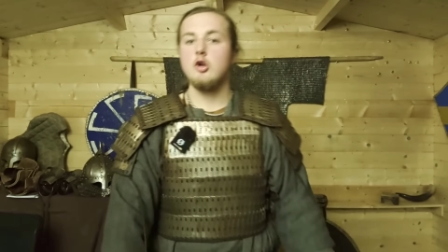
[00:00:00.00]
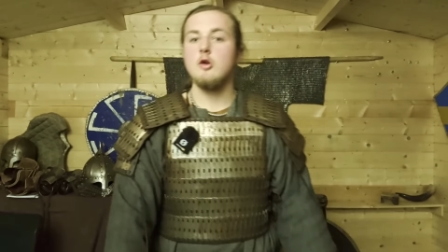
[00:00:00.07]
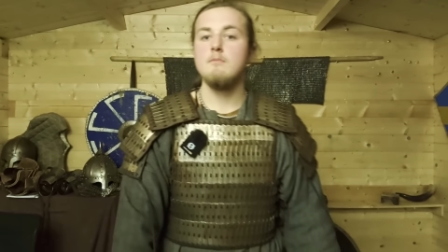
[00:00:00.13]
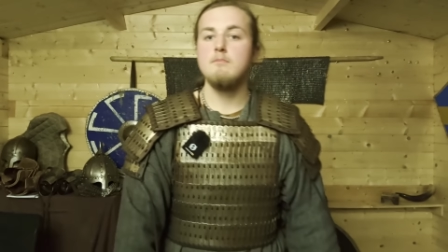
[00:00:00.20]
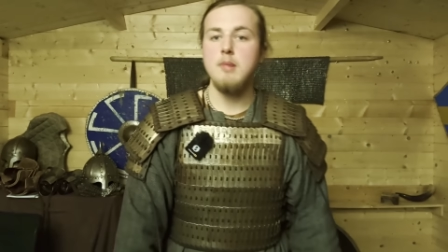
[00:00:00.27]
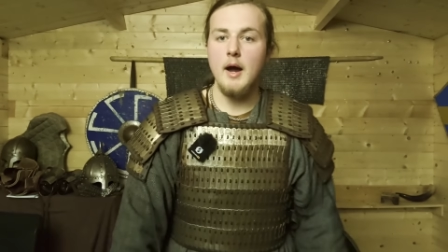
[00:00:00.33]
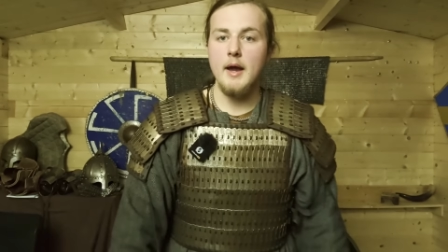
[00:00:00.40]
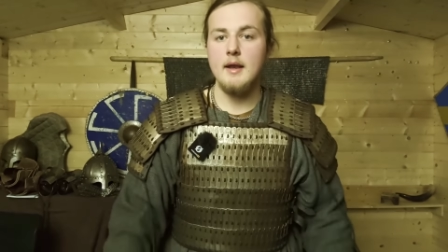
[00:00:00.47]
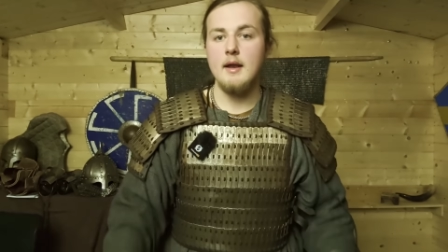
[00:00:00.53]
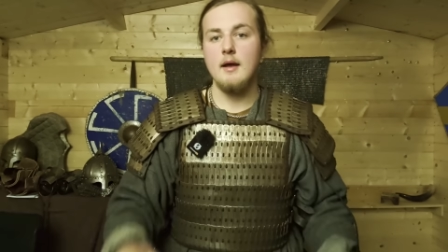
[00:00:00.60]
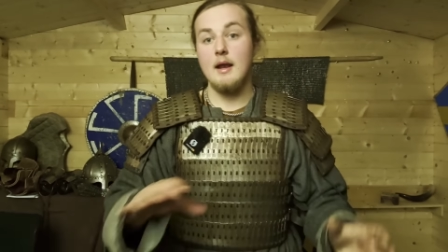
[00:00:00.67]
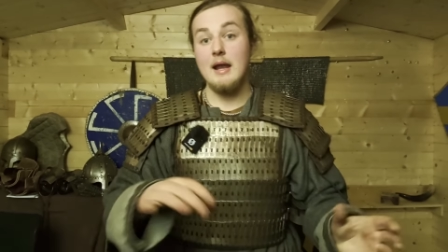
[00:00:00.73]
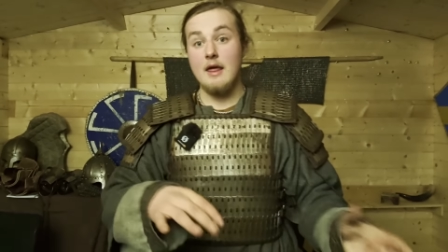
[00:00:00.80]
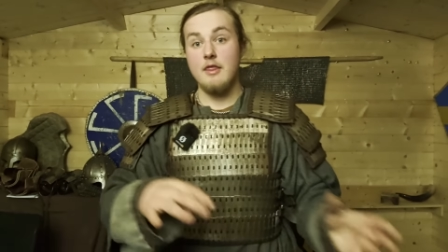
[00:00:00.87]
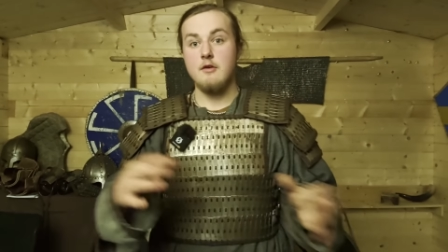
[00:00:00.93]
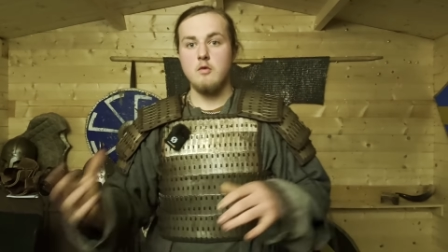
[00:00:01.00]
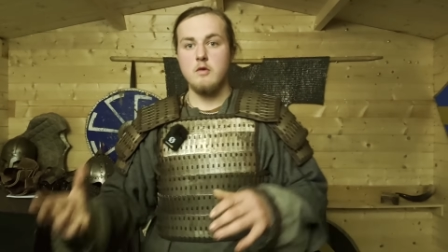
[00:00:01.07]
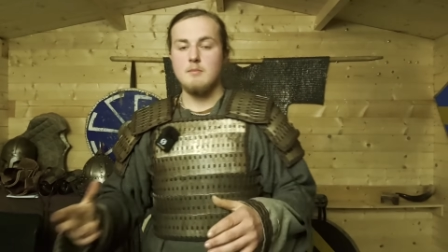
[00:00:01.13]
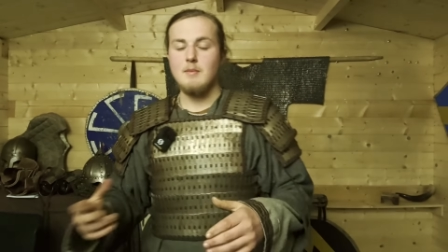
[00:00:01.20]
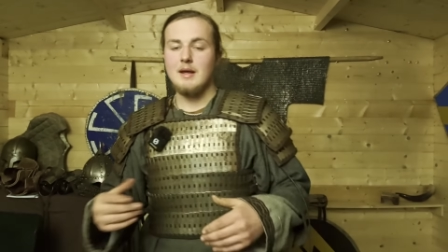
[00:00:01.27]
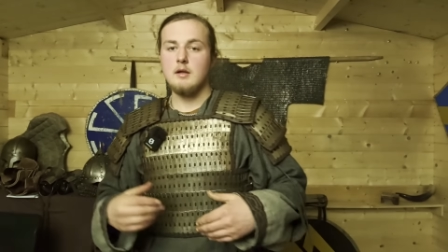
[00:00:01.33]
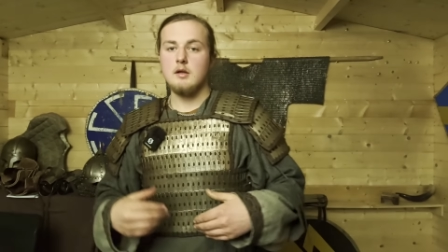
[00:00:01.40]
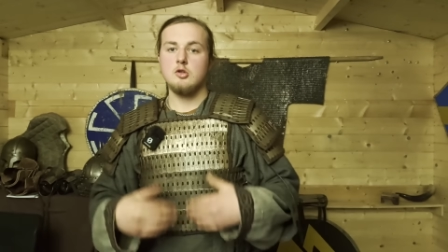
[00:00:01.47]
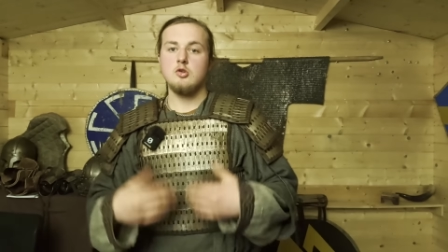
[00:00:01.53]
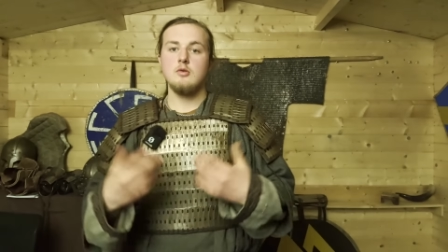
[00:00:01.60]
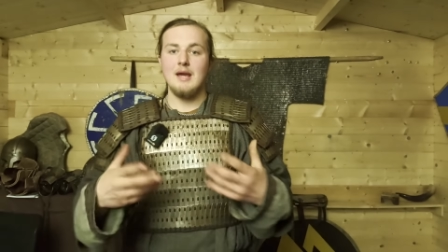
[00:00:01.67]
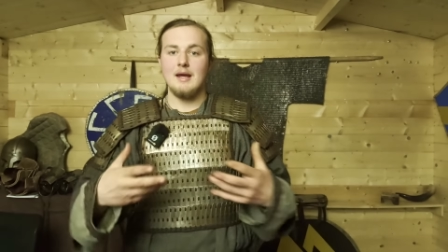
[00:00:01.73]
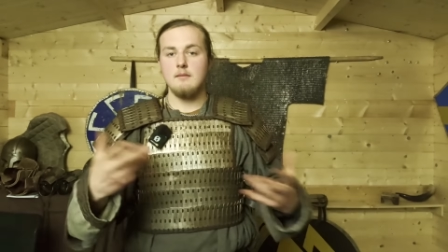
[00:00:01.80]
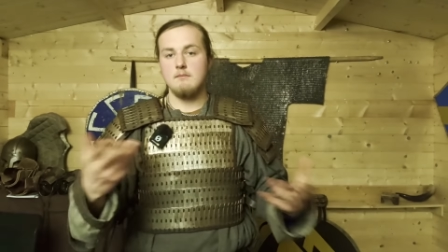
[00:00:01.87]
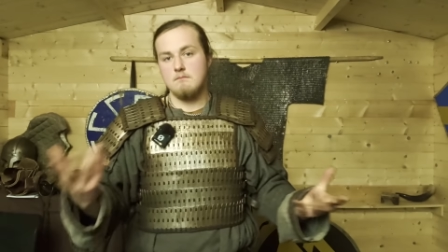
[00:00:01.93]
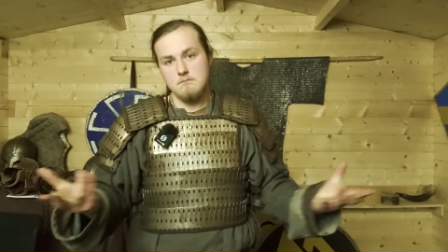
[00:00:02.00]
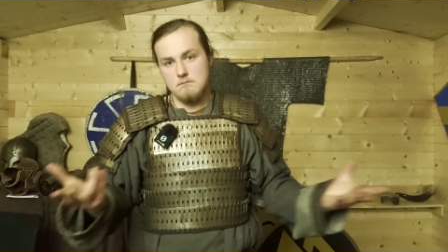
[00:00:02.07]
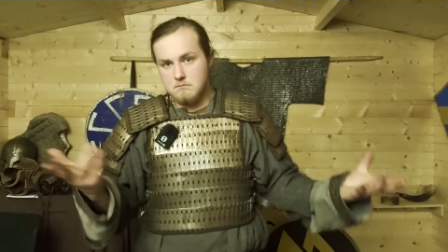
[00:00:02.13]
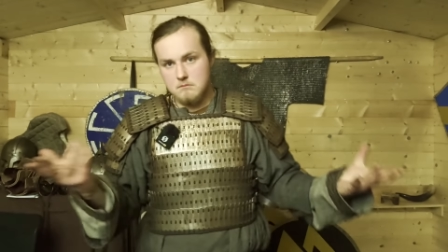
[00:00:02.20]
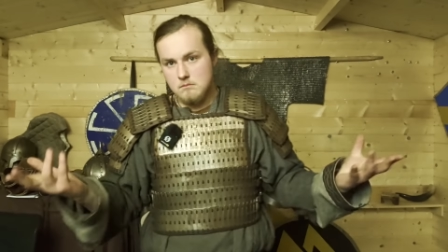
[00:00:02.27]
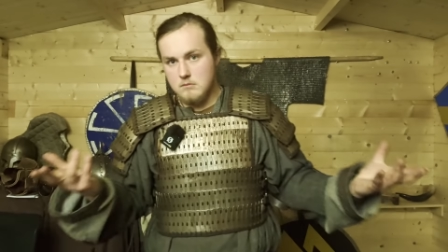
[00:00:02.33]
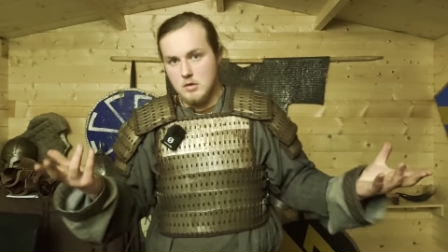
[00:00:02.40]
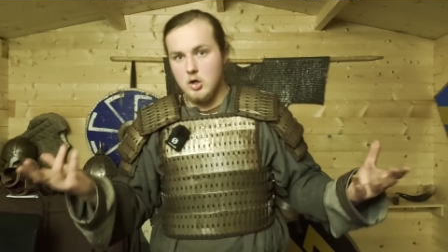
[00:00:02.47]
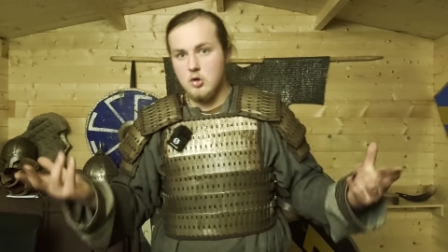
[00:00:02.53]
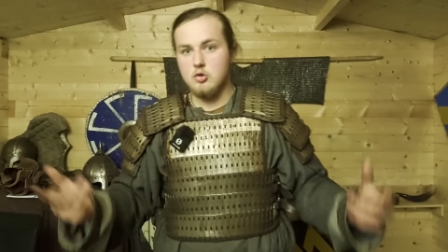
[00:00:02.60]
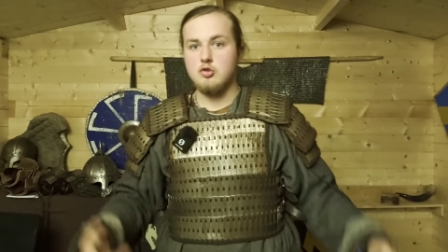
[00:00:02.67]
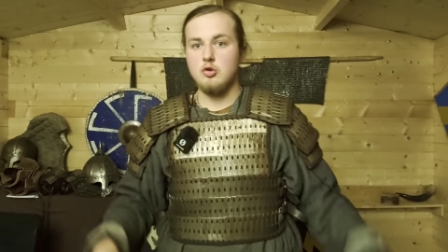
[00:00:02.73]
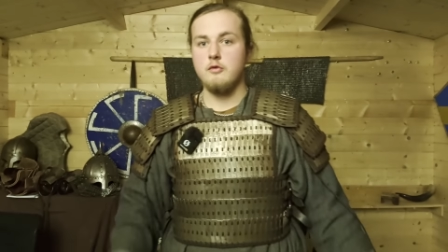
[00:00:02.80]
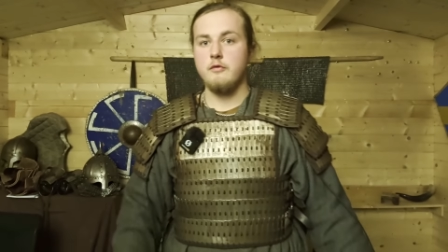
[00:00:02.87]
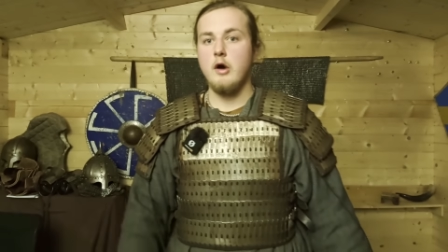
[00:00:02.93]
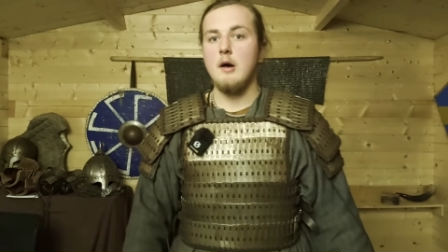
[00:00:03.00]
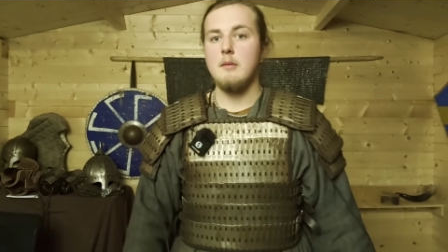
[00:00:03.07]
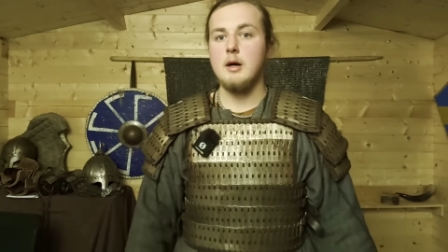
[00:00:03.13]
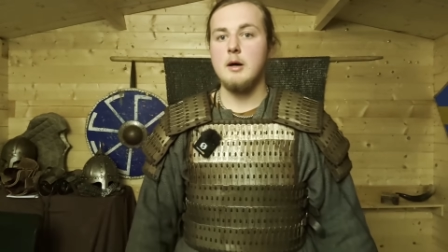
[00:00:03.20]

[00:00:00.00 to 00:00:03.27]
combine leather with metal to get a good suit of armor.